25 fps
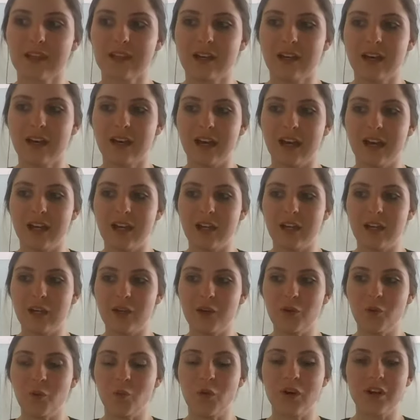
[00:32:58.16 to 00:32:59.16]
I
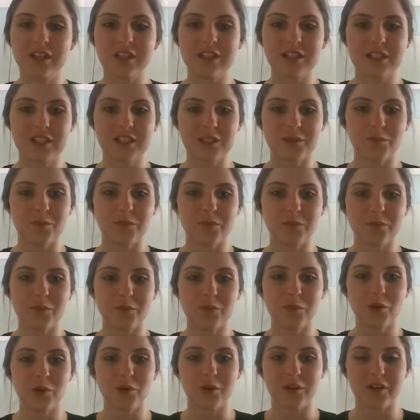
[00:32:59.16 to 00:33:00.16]
wanted some
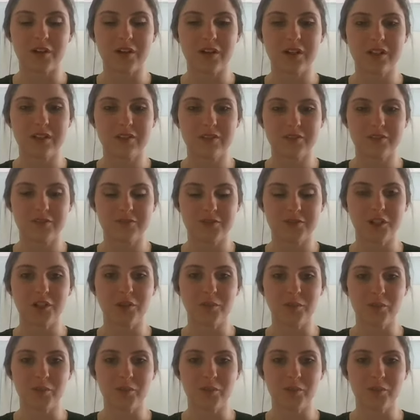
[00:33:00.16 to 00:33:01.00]
more firm